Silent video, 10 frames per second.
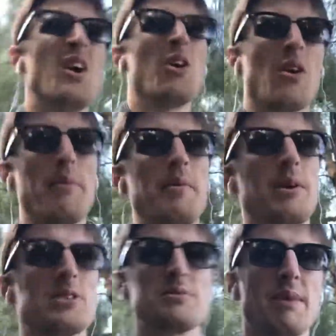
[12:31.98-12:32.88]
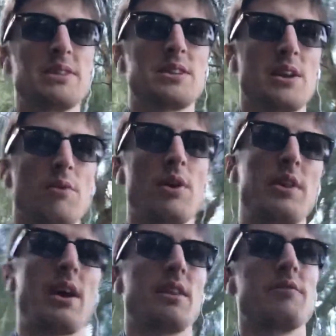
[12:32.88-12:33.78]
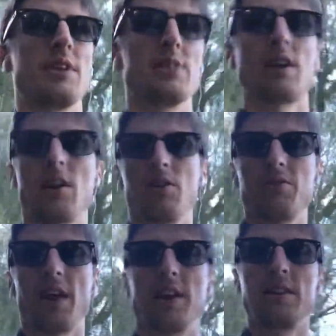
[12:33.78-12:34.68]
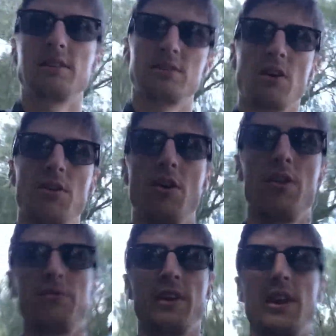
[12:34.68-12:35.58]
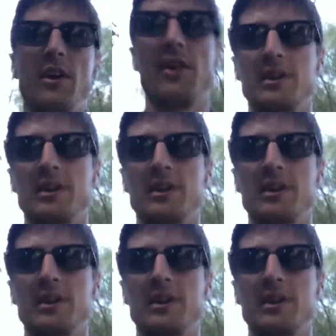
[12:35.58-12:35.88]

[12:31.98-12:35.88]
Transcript: or maybe I'll just mention it in one of the other videos. I don't know if that needs its own video. I